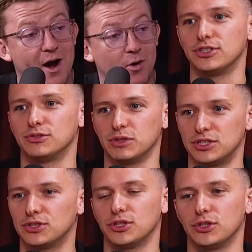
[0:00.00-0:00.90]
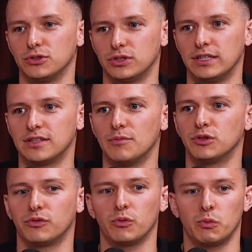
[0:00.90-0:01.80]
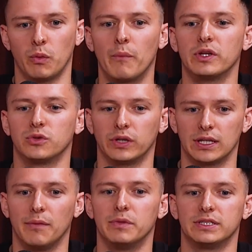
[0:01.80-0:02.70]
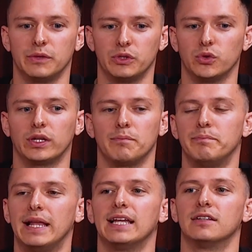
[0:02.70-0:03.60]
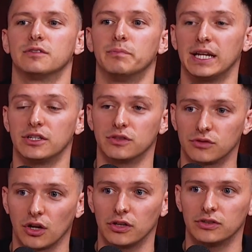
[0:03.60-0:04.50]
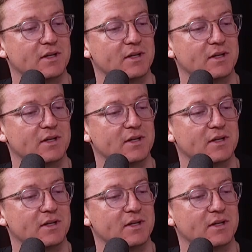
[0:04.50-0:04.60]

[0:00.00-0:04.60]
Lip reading: Which is huge. In terms of when we're talking numbers here, we're talking billions and billions of dollars.